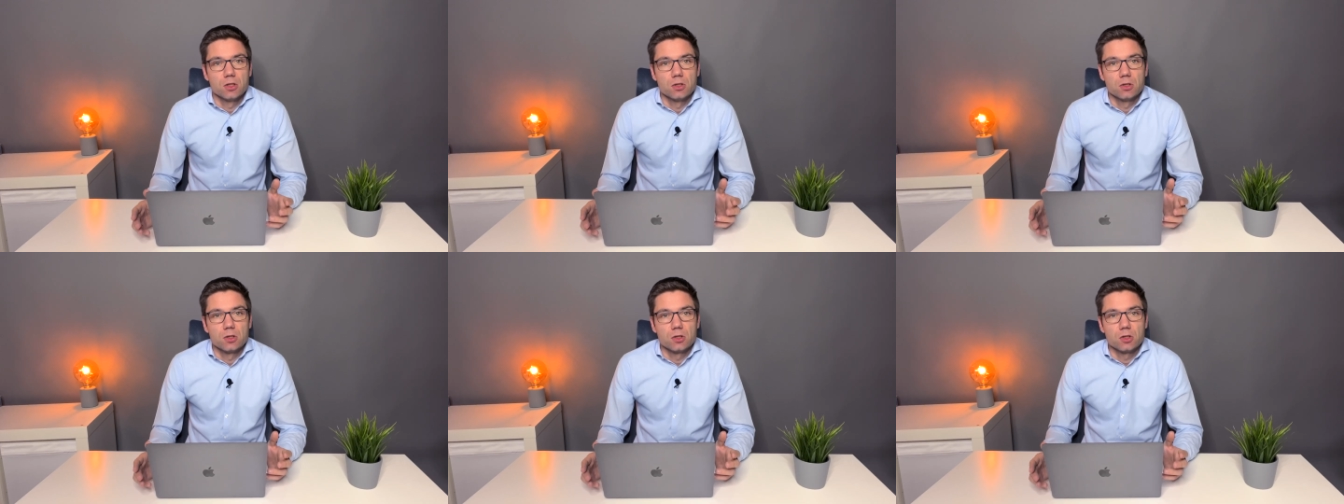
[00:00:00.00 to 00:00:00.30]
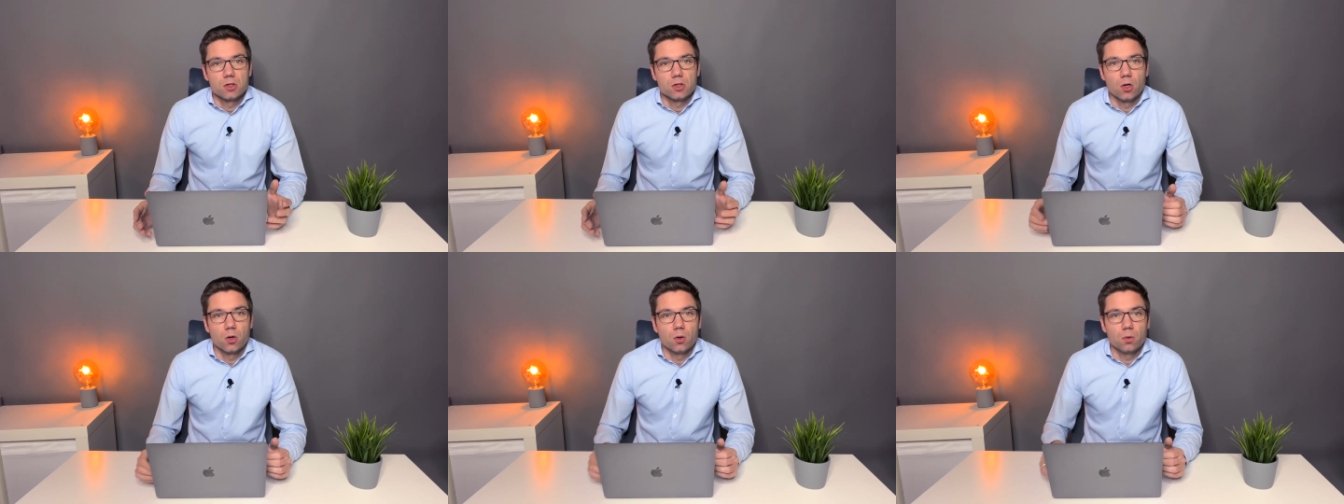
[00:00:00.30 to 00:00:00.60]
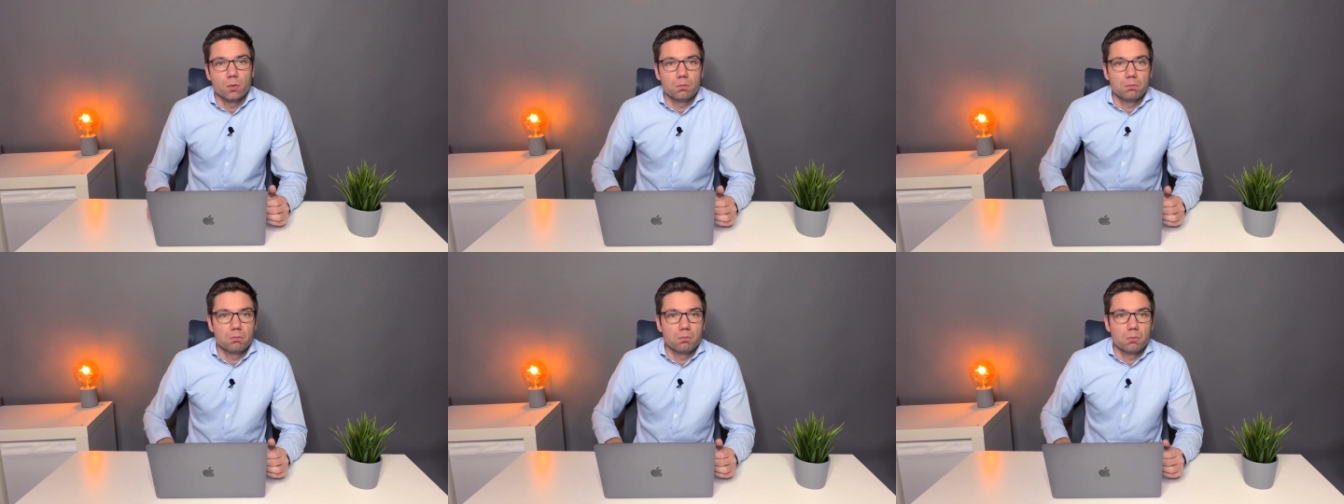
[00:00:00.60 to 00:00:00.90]
So
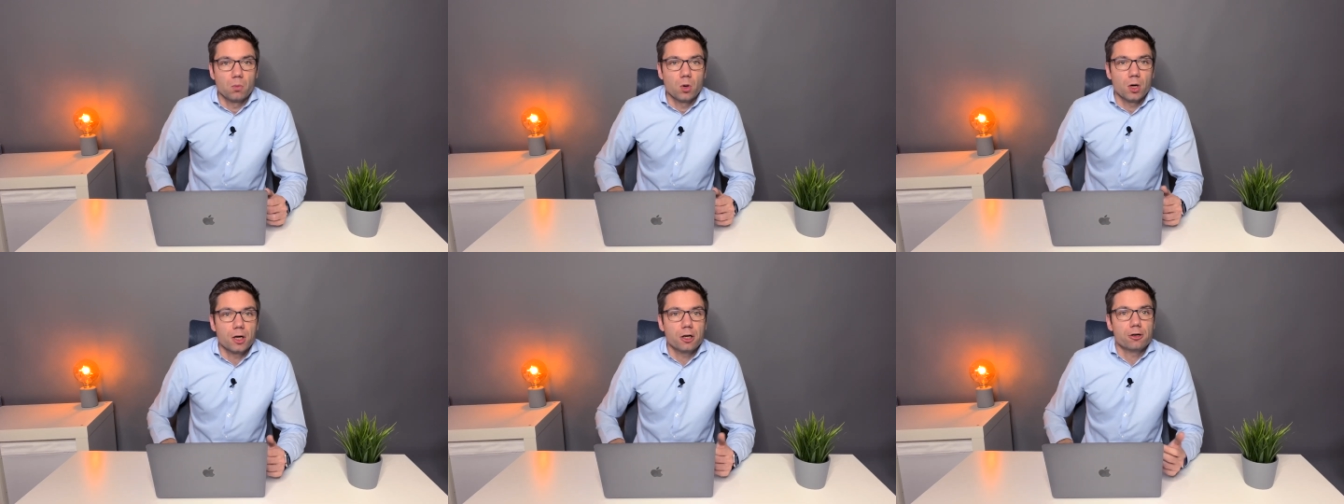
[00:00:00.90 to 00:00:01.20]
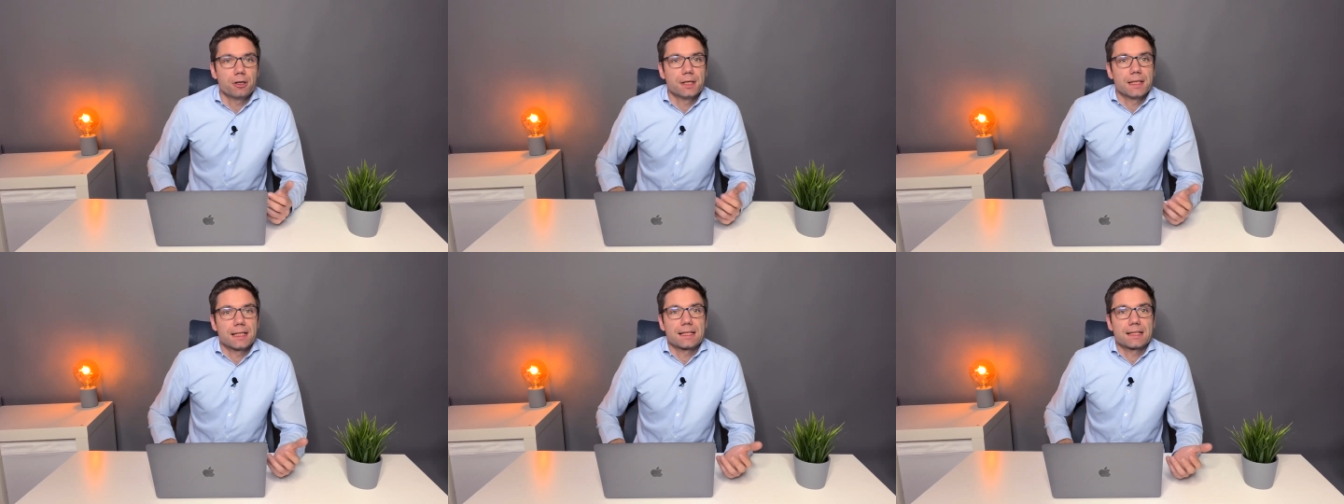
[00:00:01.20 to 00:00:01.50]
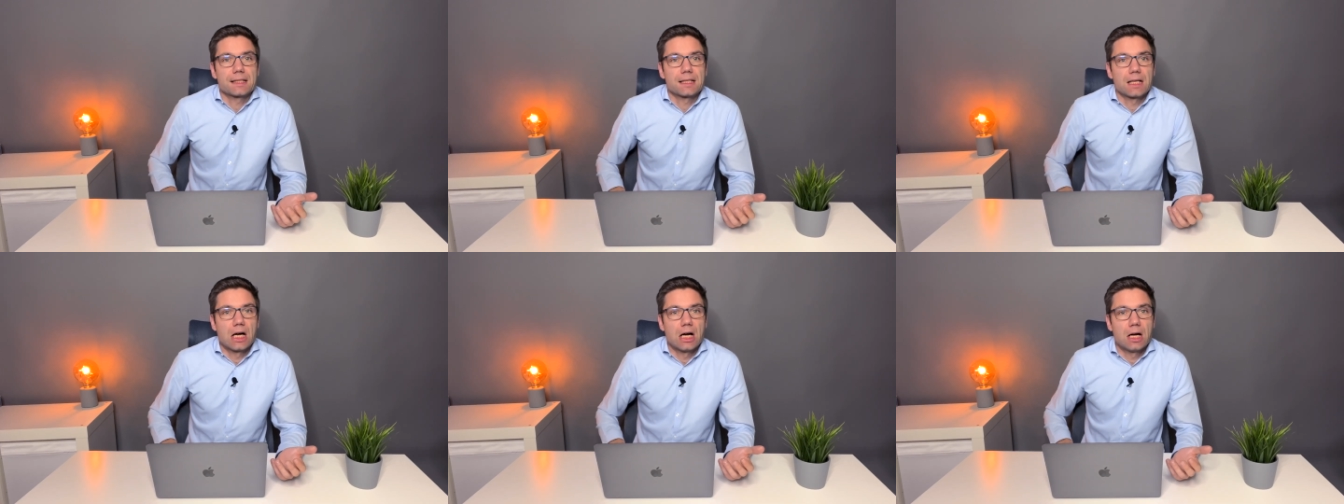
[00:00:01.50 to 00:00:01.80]
what are
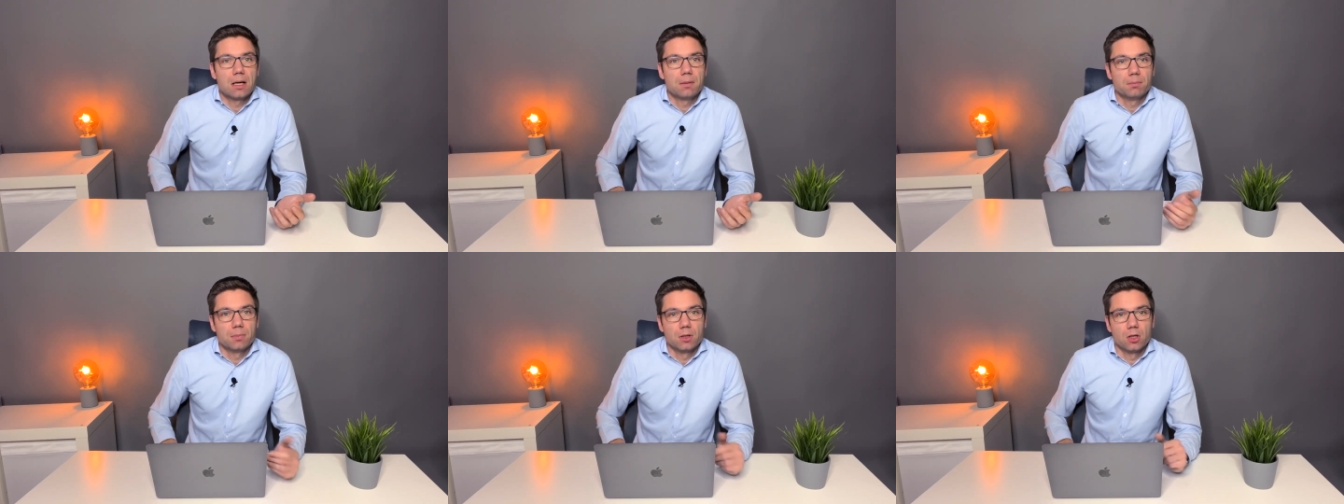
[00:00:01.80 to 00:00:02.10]
examples